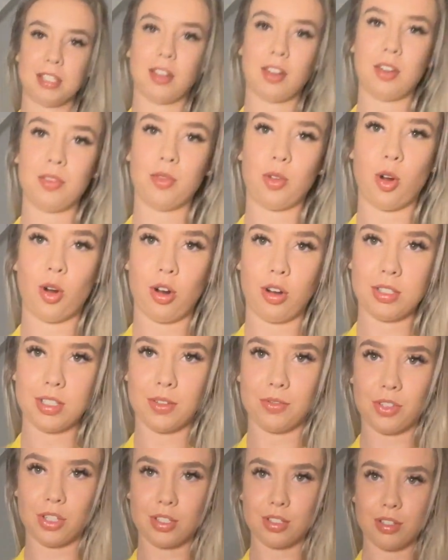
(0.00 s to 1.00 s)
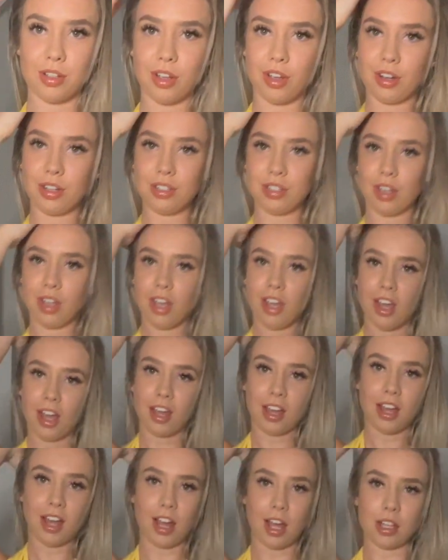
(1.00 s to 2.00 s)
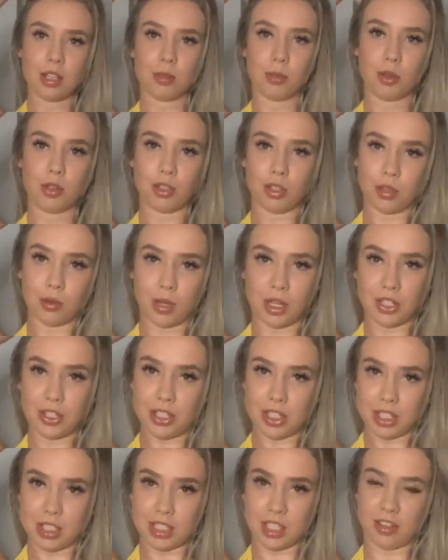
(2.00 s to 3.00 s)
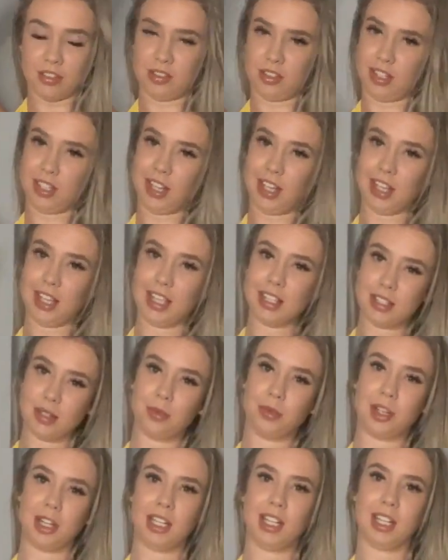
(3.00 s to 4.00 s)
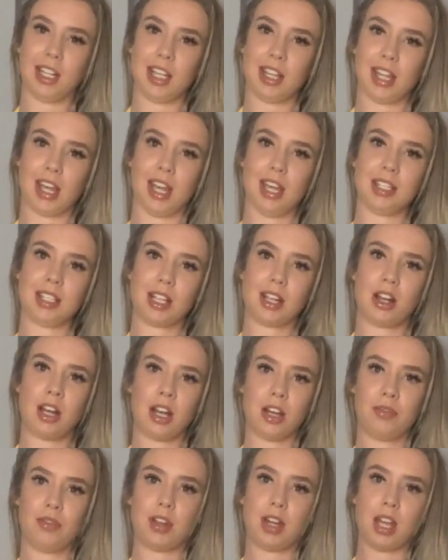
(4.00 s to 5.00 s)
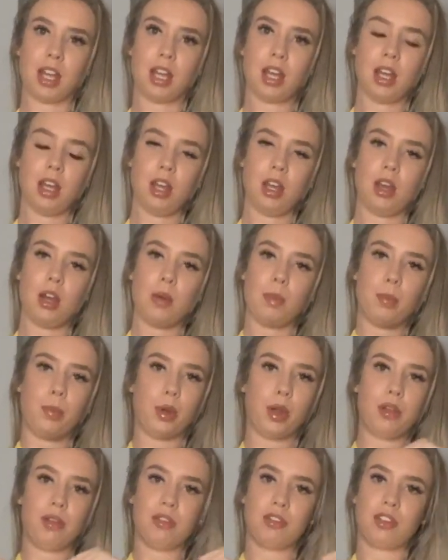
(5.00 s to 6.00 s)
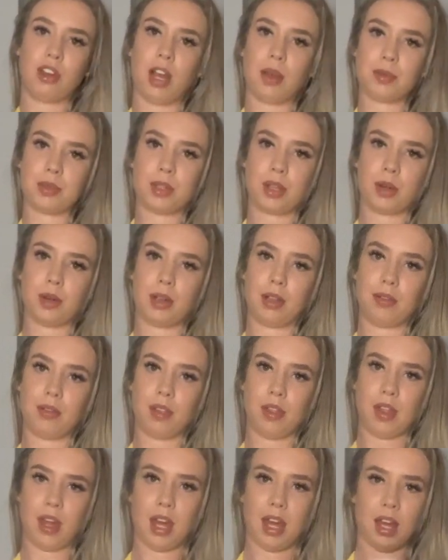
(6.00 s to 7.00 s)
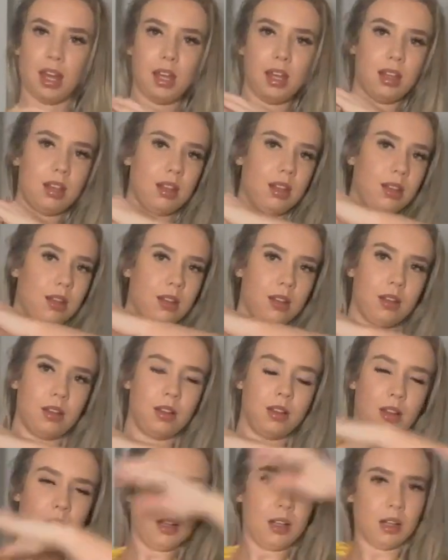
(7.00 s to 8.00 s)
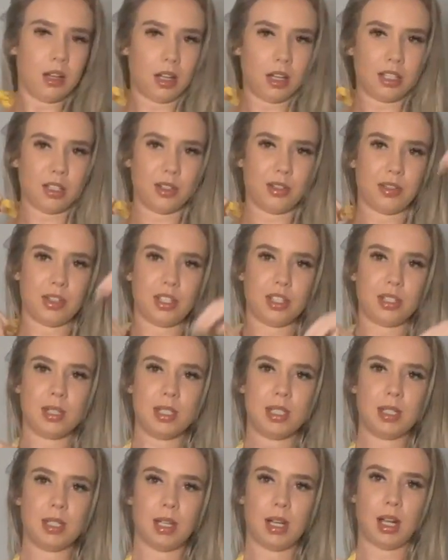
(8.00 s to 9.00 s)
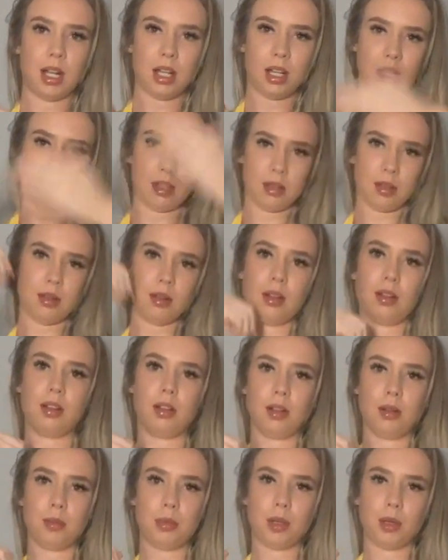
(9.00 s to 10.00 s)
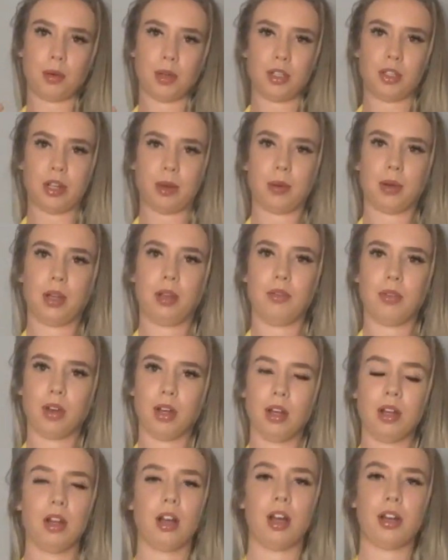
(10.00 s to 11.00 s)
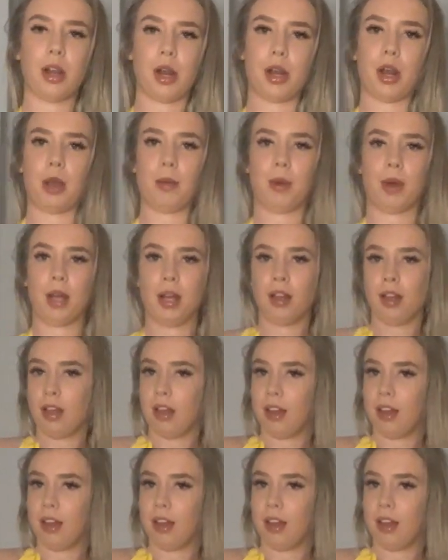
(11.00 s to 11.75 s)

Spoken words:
done it wrong because I've just looked at the model and she definitely isn't wearing it like this. It kind of like both straps go over there. I don't know if I just need to like put one strap over. I don't know, but